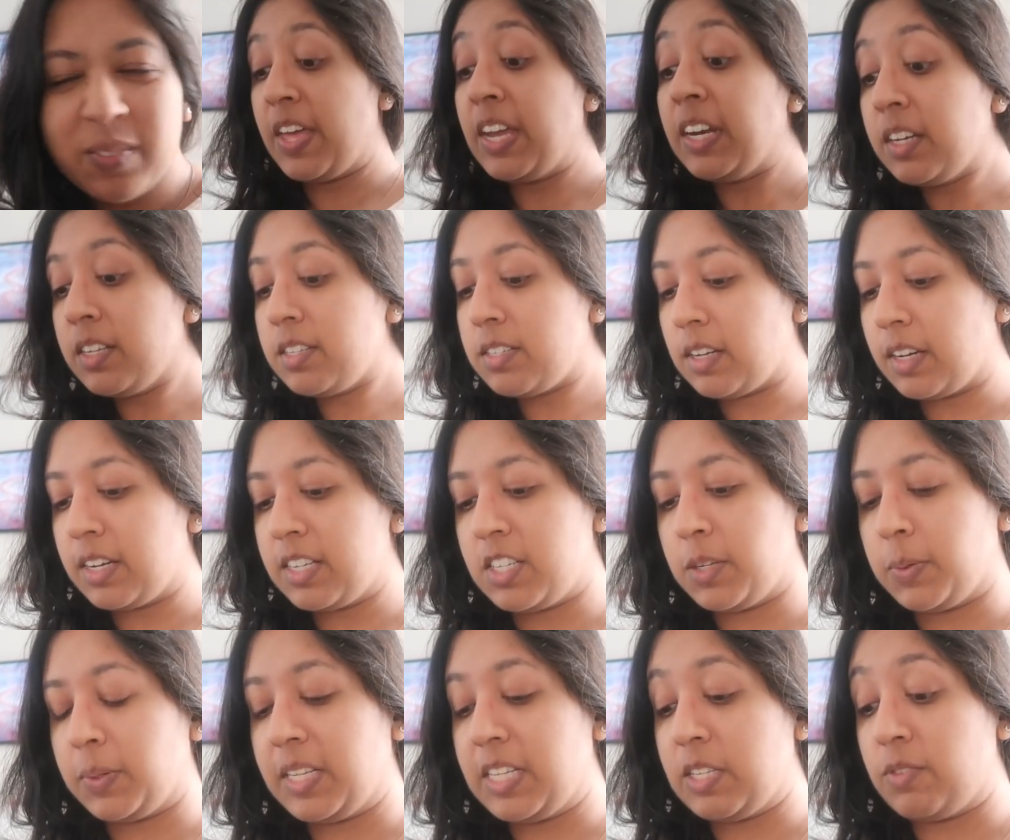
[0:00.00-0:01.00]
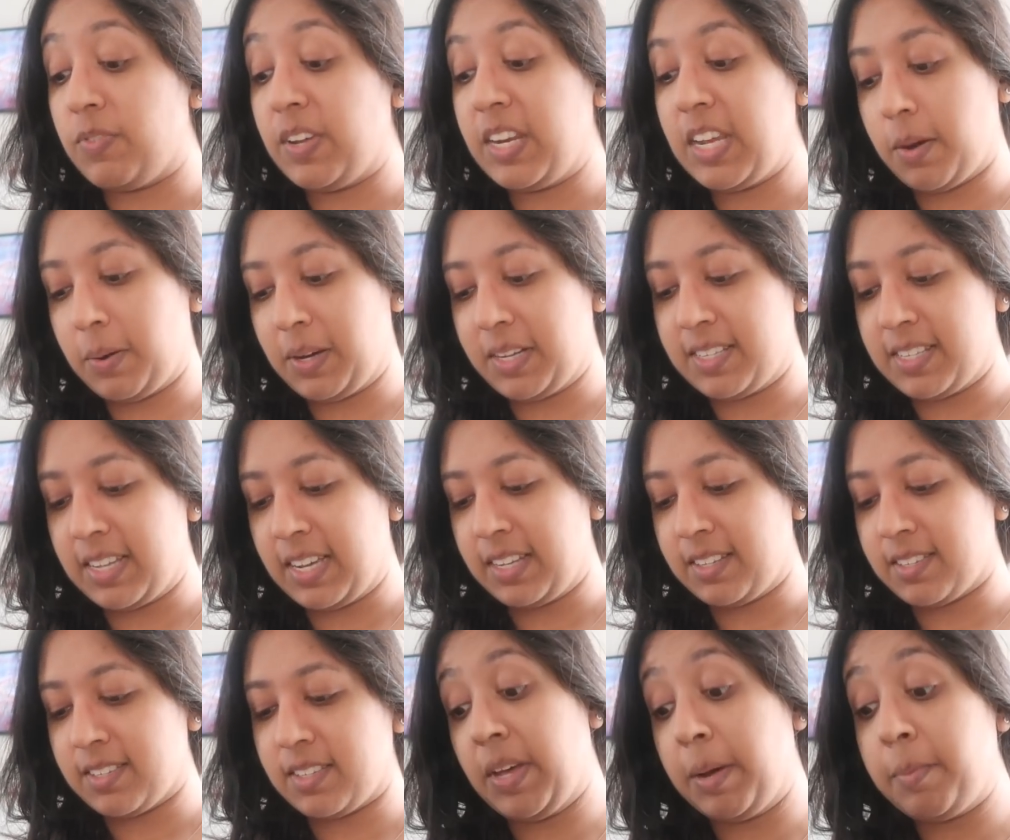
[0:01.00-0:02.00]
Then I started doing these video essays.